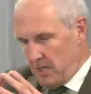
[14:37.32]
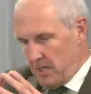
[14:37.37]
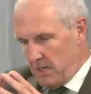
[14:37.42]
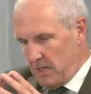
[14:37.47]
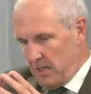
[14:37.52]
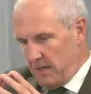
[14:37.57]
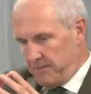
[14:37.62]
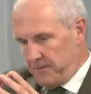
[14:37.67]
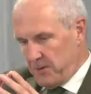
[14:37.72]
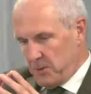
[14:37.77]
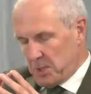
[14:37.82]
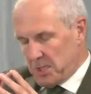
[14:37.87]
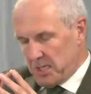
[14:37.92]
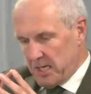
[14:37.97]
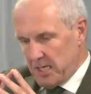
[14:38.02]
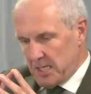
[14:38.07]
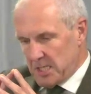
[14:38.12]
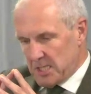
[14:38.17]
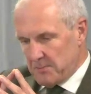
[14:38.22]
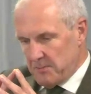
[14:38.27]
if you
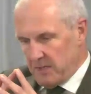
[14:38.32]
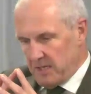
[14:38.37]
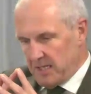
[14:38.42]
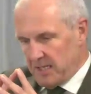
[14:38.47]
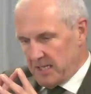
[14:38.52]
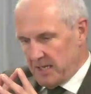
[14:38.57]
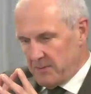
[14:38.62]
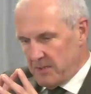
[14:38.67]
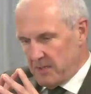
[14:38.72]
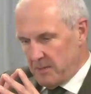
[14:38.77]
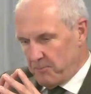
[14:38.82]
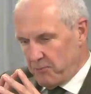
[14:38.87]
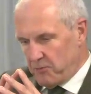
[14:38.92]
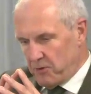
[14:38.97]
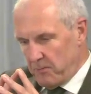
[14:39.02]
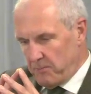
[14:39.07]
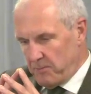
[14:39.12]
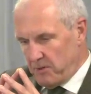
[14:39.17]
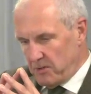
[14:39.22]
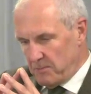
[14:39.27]
say to me, given the
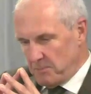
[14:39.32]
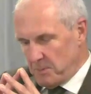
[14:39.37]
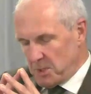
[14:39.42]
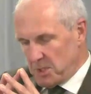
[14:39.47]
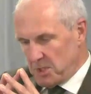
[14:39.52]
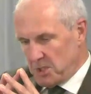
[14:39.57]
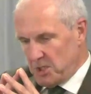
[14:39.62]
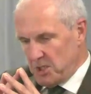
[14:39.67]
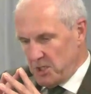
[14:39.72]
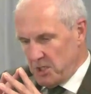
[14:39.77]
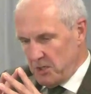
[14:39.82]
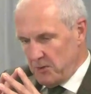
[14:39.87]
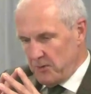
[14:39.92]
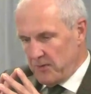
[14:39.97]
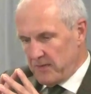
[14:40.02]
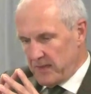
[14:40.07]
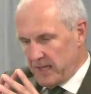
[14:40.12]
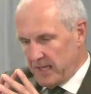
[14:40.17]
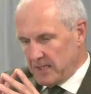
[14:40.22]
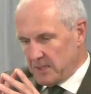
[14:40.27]
problems, do you
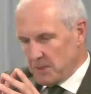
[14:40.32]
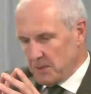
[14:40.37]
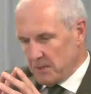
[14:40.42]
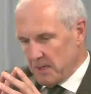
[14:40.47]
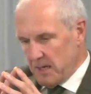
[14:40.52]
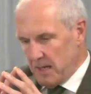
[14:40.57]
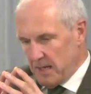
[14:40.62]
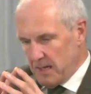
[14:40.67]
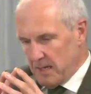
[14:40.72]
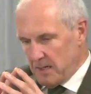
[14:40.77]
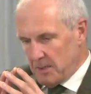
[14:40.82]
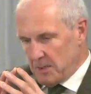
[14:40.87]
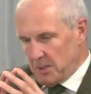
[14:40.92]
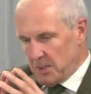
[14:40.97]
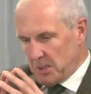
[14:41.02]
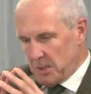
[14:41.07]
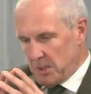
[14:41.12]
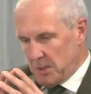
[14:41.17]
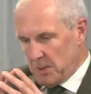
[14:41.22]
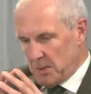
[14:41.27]
think
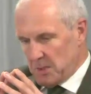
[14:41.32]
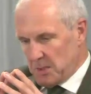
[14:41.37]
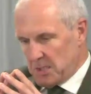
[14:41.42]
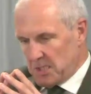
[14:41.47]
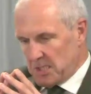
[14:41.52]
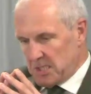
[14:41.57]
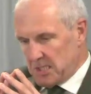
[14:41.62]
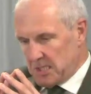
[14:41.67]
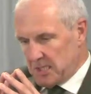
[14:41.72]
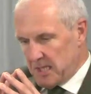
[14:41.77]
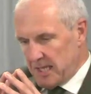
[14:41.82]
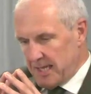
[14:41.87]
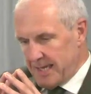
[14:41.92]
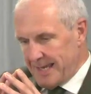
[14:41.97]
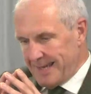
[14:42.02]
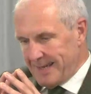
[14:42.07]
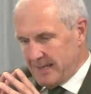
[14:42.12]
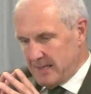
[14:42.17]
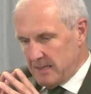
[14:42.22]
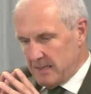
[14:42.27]

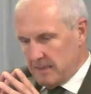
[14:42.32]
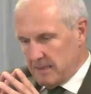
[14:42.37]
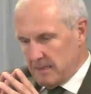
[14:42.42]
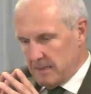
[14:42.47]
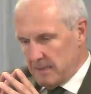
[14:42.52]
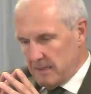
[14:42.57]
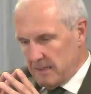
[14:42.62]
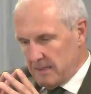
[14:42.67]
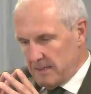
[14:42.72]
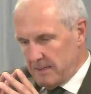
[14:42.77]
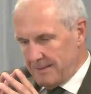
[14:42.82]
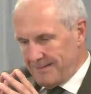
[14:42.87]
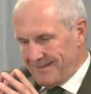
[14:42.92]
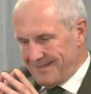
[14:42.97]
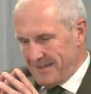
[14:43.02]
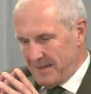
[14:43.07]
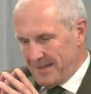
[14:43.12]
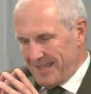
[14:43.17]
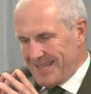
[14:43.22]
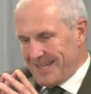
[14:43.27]
the,
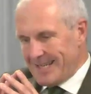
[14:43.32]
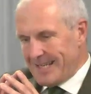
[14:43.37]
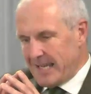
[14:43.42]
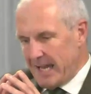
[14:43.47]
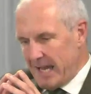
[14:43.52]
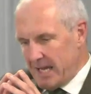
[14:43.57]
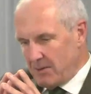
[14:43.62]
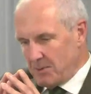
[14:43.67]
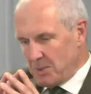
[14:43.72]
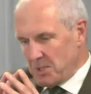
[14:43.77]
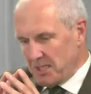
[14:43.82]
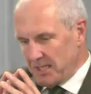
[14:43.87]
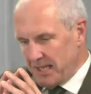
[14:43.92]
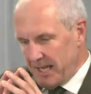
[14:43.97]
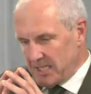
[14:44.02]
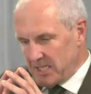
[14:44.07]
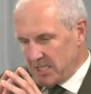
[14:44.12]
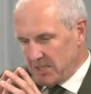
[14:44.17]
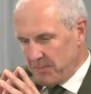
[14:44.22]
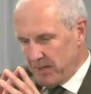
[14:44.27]
the accounting
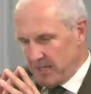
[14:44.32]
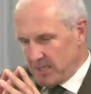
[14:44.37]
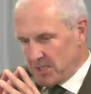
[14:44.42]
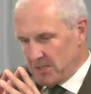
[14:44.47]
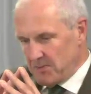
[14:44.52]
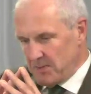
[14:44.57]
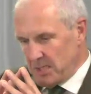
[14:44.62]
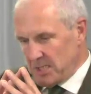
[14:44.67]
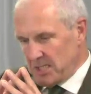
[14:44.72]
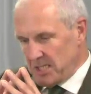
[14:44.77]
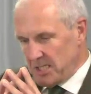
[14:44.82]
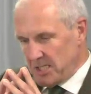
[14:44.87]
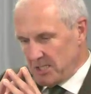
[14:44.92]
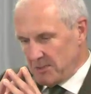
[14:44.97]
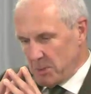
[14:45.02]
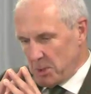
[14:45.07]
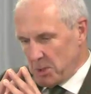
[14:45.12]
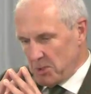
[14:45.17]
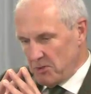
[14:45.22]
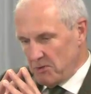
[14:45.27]
aspects of this system
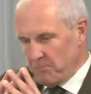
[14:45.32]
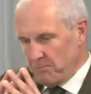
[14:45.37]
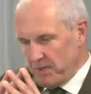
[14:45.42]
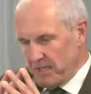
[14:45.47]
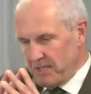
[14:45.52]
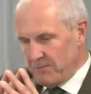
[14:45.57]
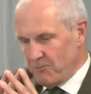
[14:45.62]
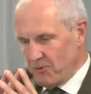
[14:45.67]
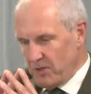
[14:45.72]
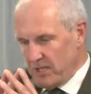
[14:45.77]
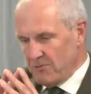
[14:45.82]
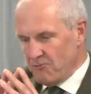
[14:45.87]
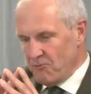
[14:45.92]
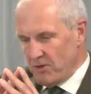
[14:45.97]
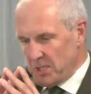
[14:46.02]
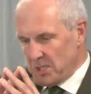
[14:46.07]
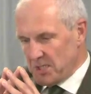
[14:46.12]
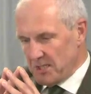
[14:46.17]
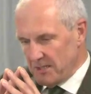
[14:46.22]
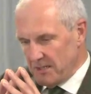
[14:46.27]
should have been
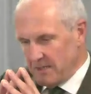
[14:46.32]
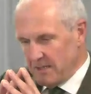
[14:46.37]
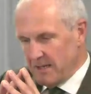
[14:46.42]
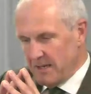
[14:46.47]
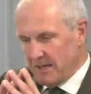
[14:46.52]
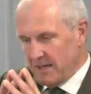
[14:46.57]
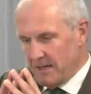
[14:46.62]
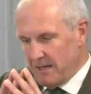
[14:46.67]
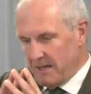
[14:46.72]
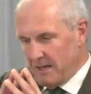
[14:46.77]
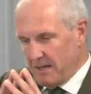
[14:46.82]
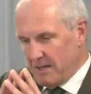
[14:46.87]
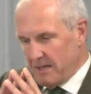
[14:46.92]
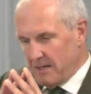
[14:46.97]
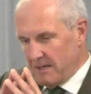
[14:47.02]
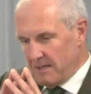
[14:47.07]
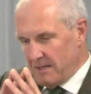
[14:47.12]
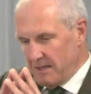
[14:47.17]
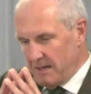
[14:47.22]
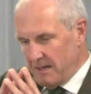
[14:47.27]
rewritten?
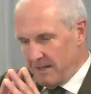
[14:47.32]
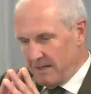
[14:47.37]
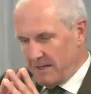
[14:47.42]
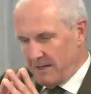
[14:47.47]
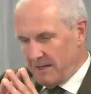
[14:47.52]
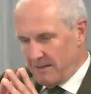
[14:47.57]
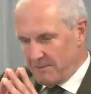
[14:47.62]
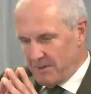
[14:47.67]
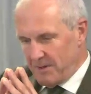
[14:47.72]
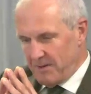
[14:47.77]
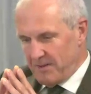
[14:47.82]
Uh,